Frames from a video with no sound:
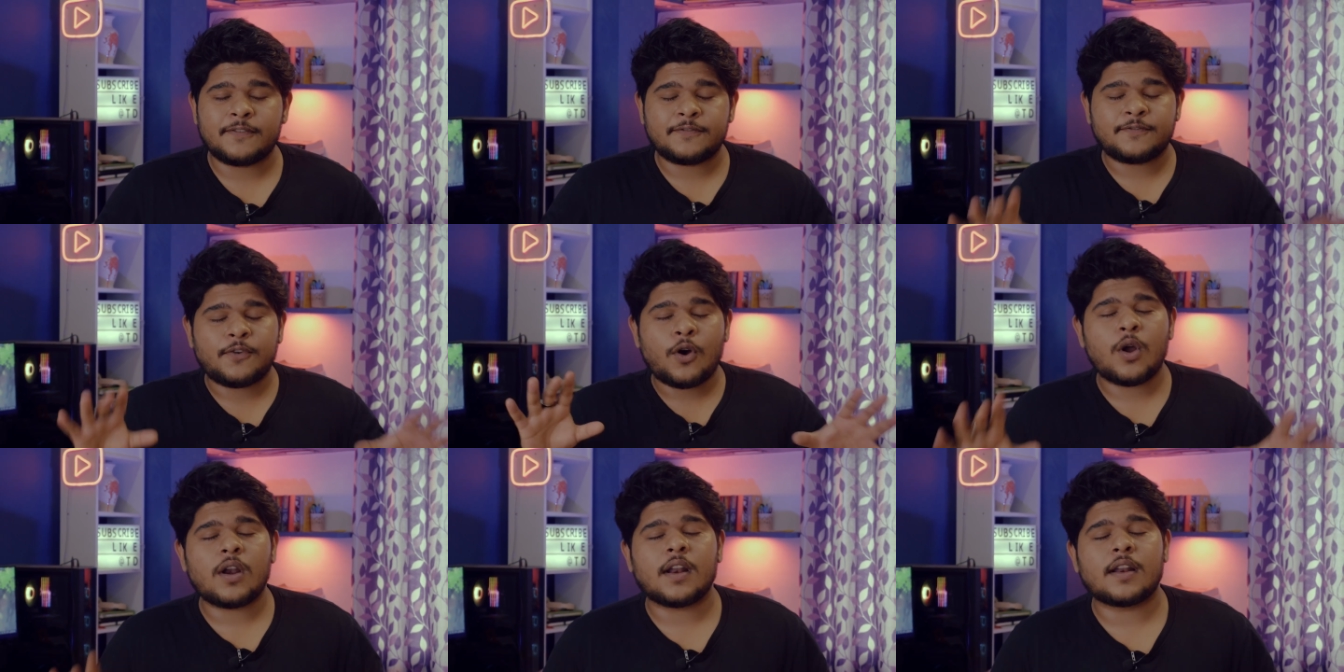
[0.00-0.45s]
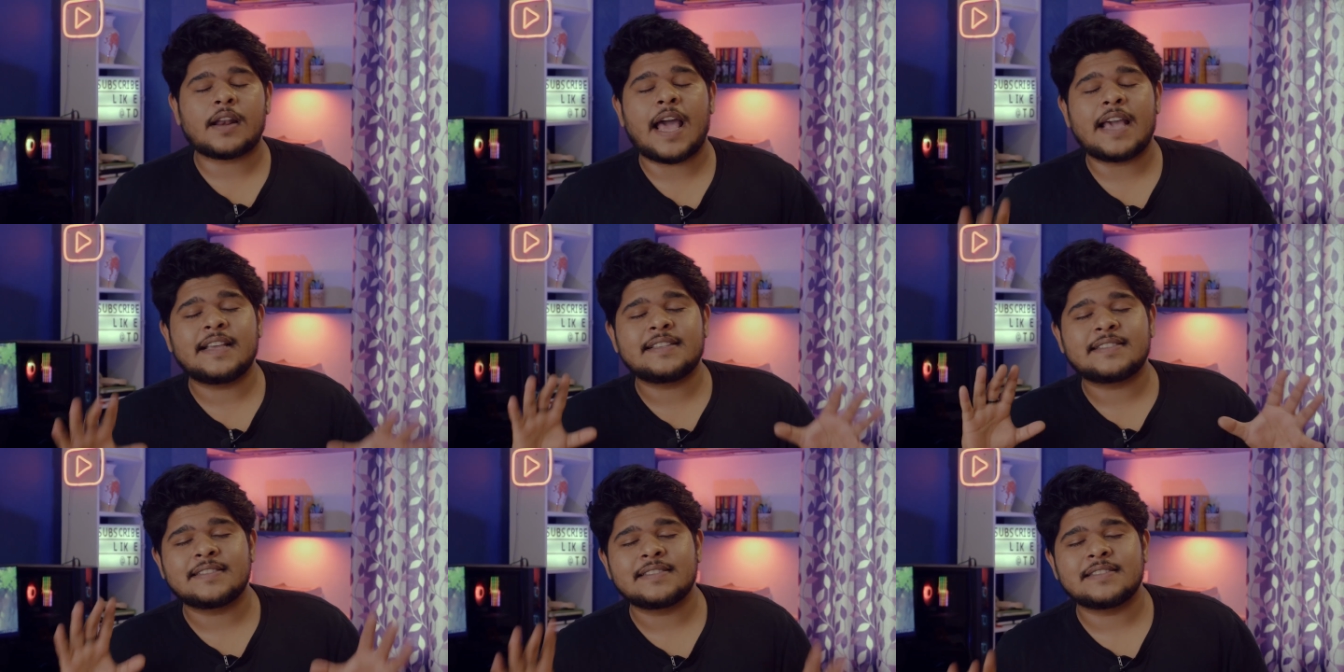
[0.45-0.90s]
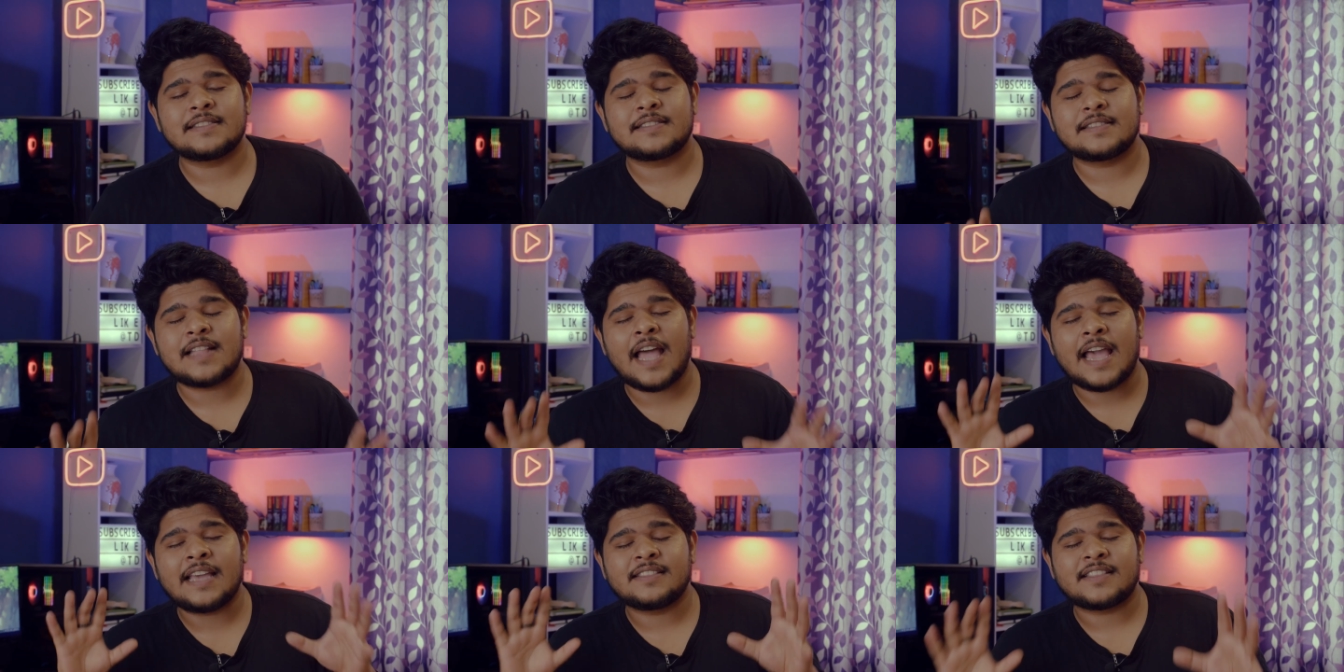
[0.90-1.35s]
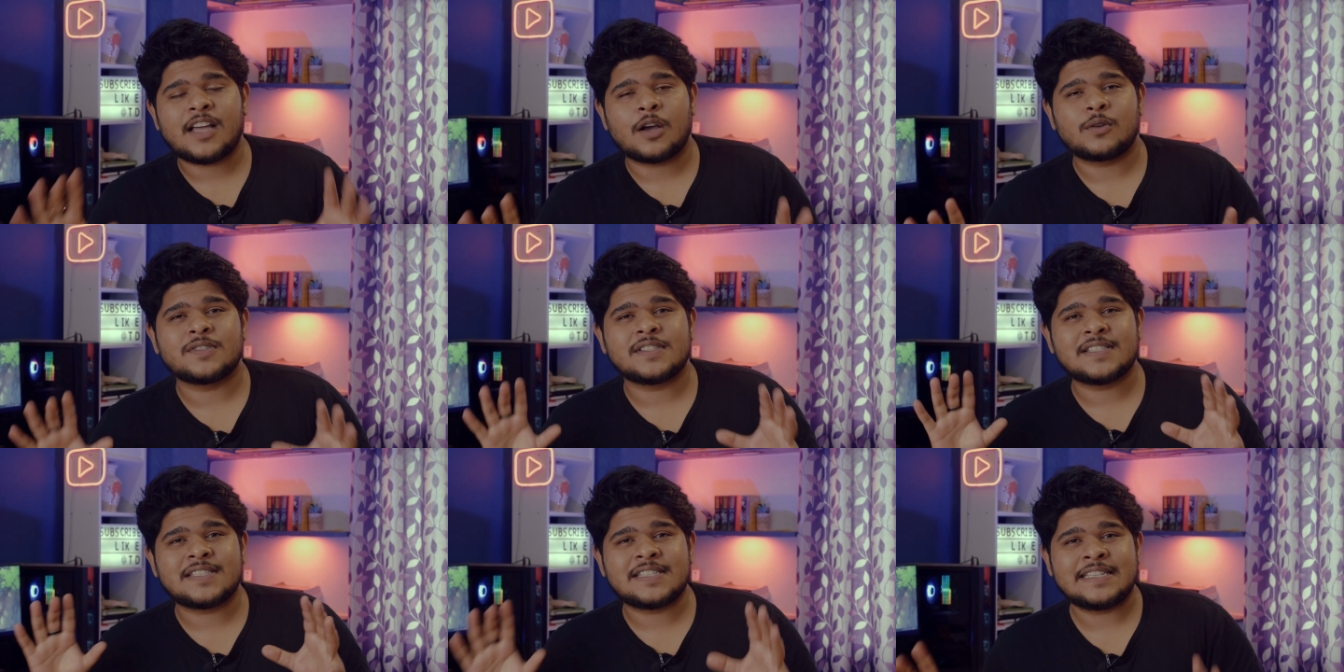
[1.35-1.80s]
for Ryzen
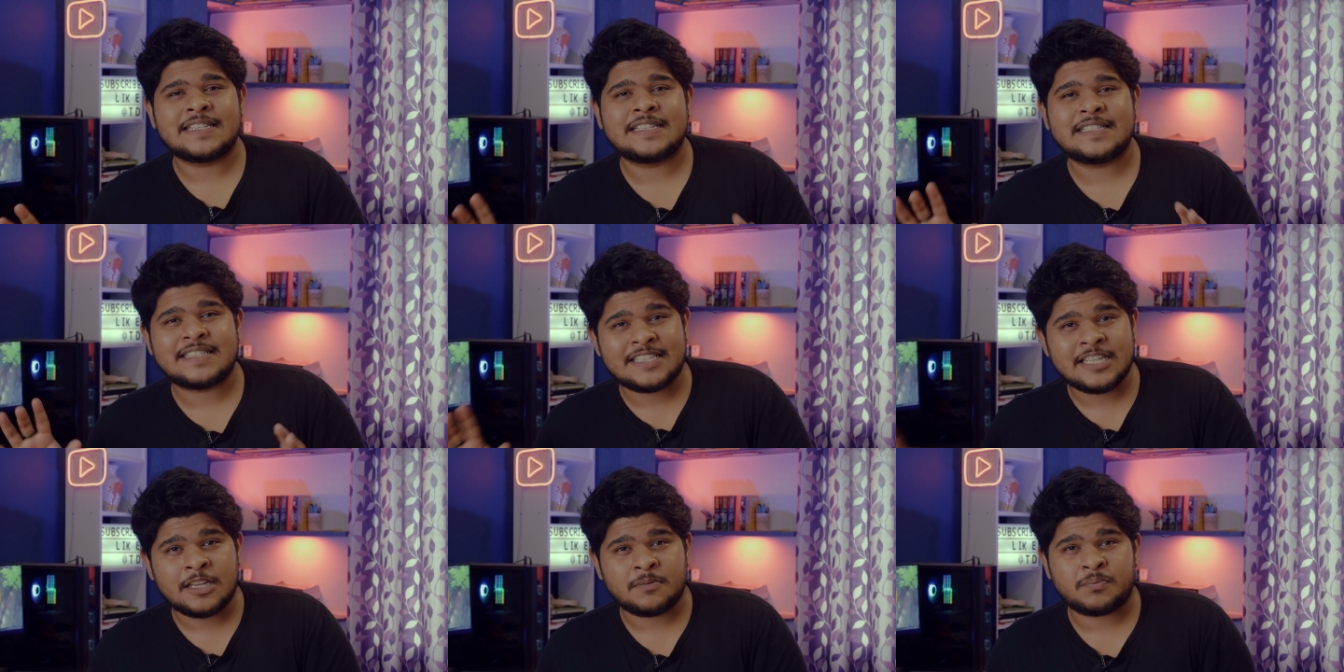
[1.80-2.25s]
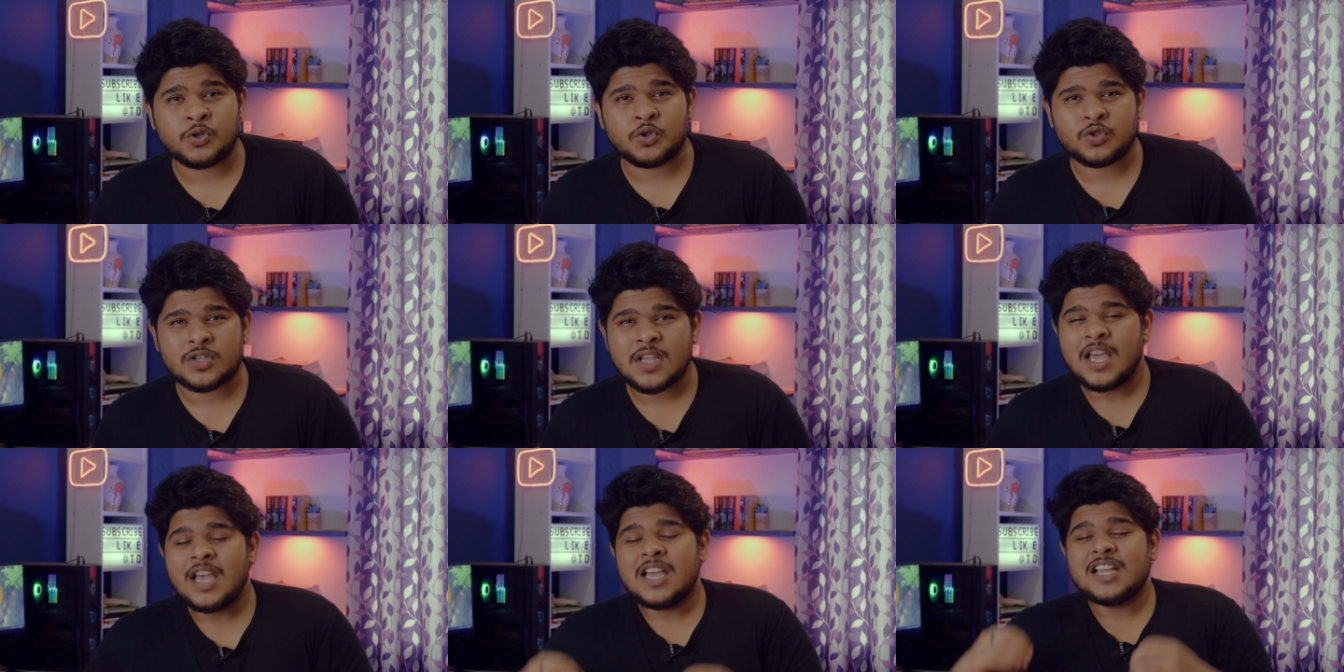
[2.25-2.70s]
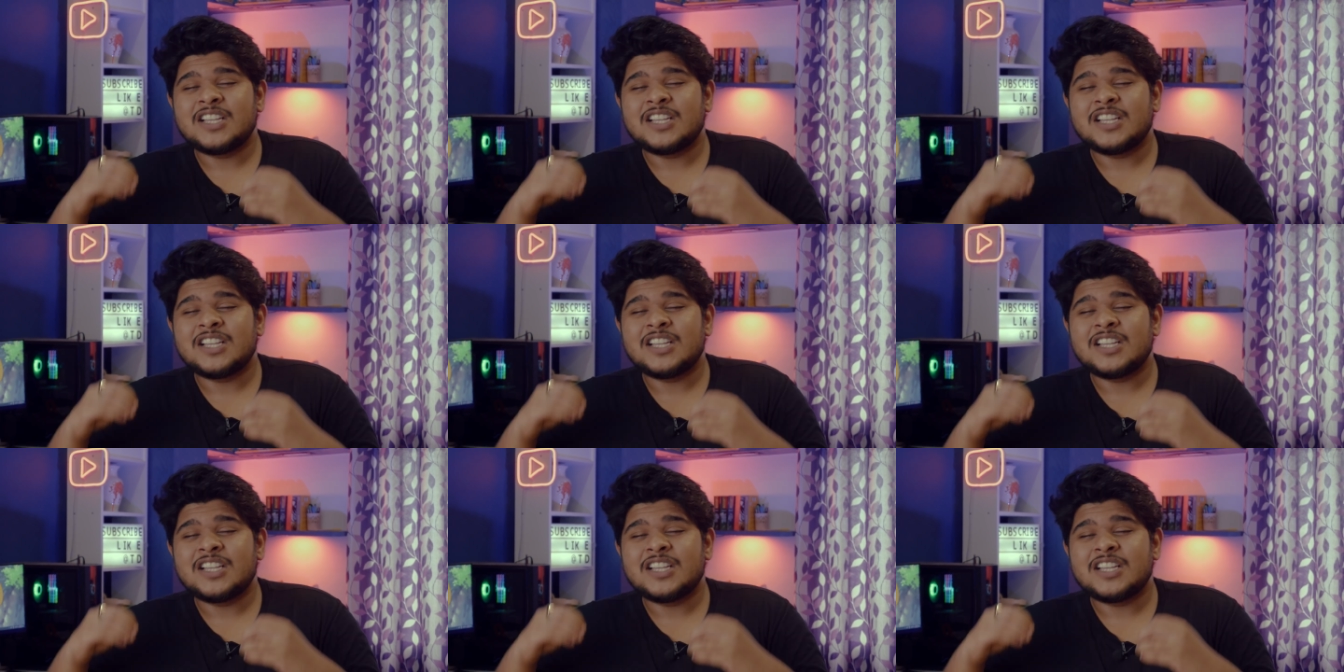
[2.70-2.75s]
9000 series CPUs